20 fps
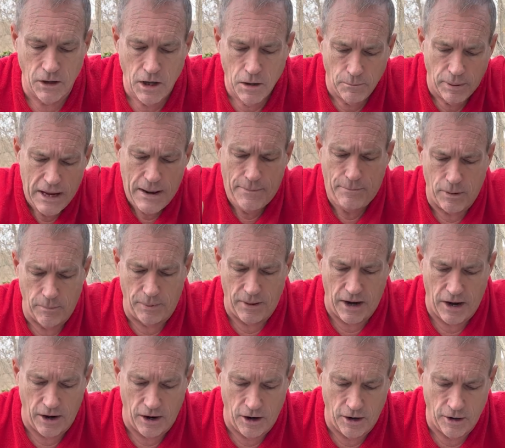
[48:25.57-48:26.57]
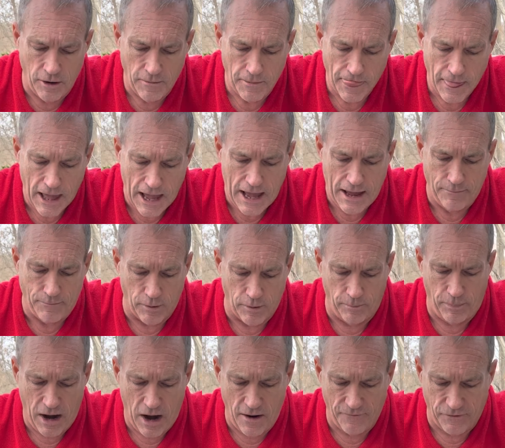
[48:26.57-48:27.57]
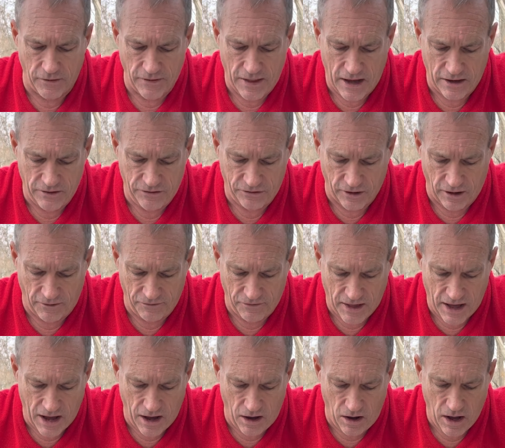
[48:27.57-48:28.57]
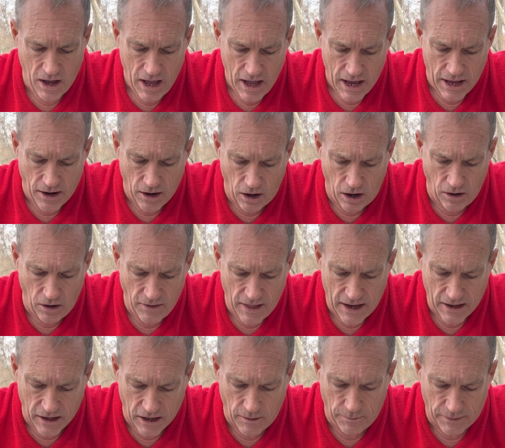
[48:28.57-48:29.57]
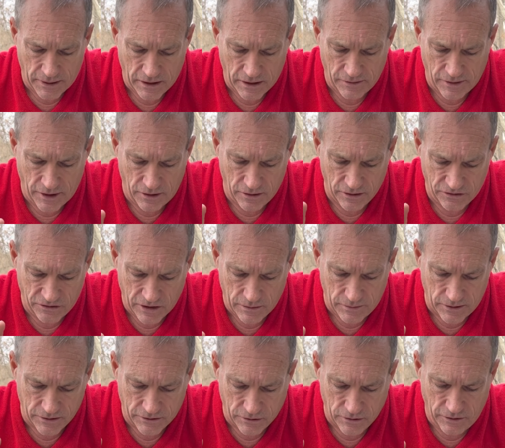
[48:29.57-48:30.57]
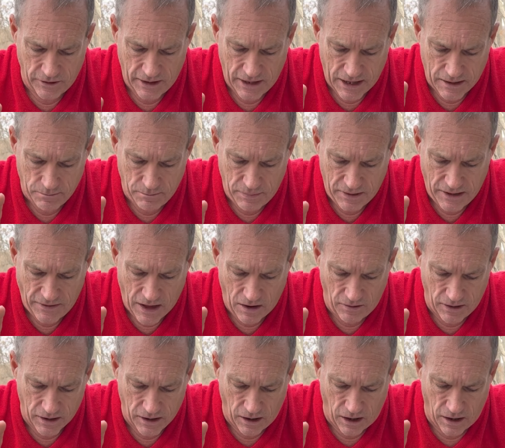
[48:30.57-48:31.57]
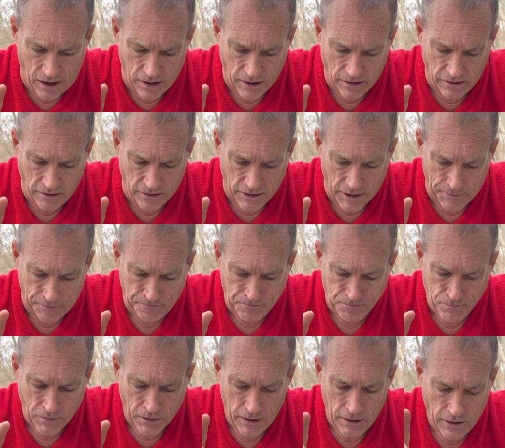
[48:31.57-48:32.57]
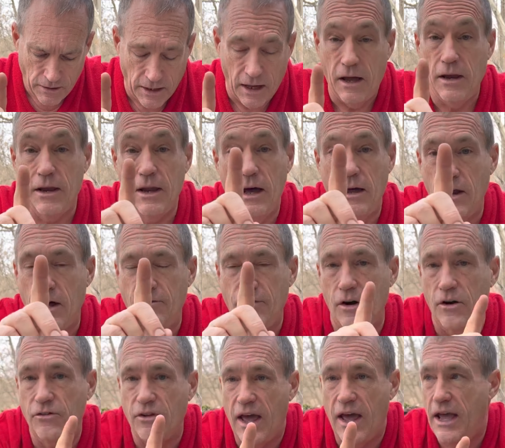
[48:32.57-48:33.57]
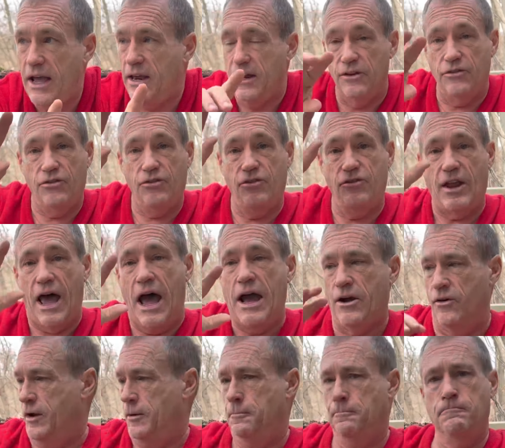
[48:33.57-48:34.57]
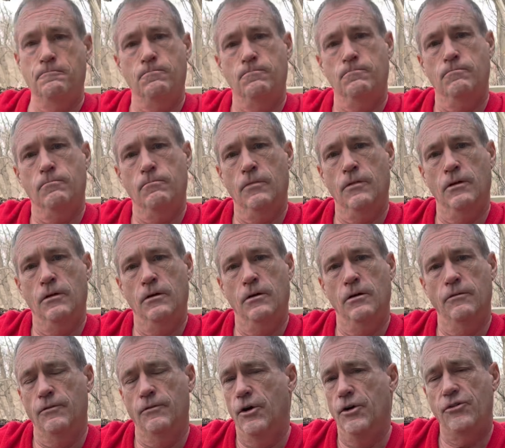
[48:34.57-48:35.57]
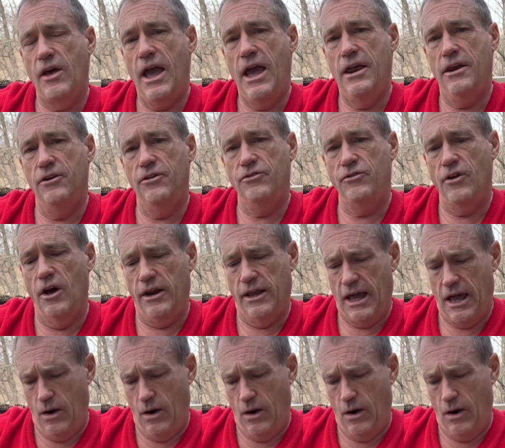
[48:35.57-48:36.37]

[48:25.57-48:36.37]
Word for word: Be prepared and prepare for thyself, thou and all thy company that are assembled to thee, and be thou a guard unto them. Now, now, now verse 8 is staggering. Verse 8 is stunning.